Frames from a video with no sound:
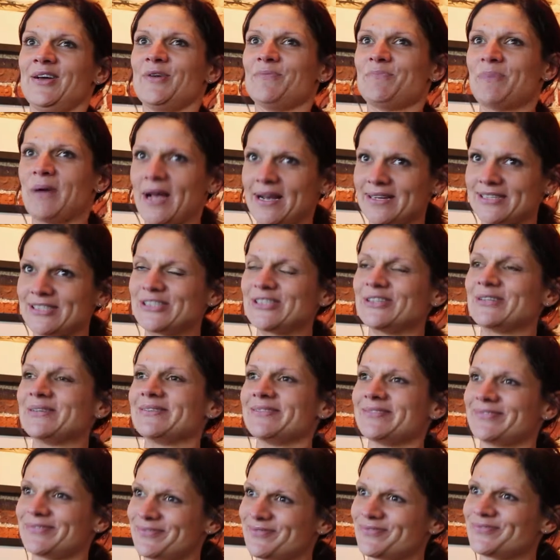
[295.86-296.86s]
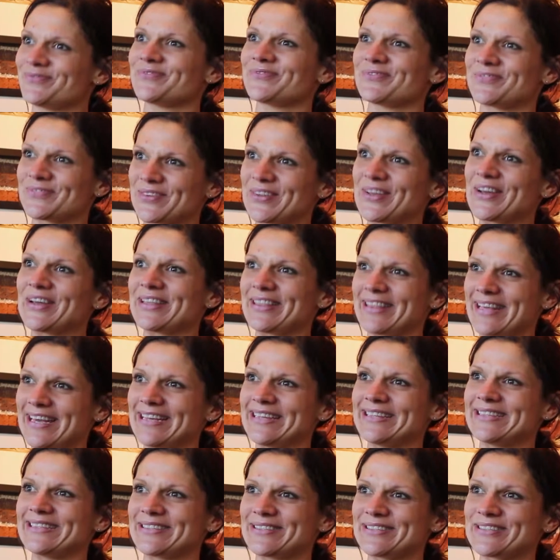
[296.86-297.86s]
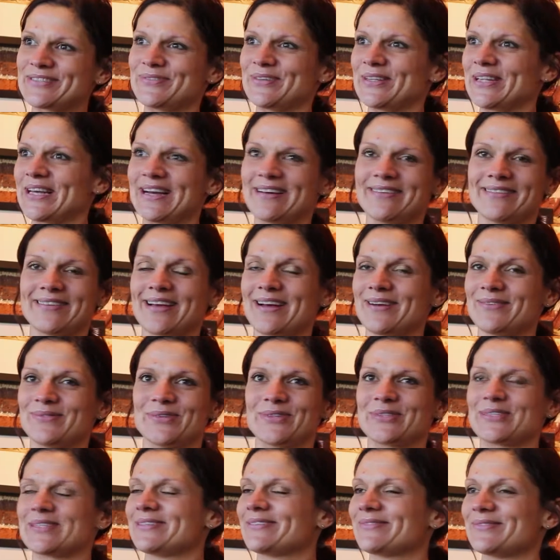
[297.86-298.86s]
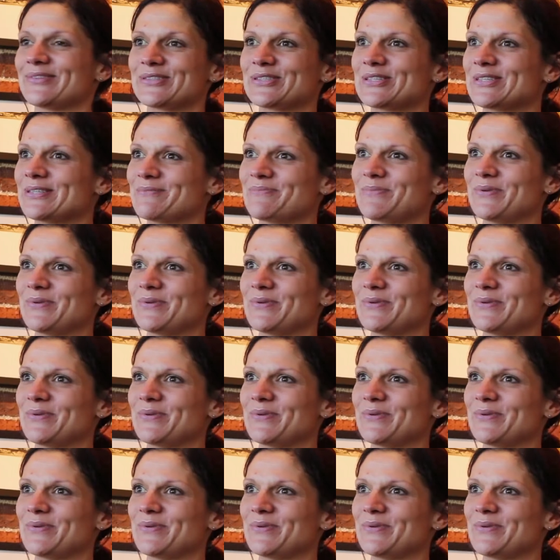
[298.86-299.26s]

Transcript: passion, I think, because without that, what's the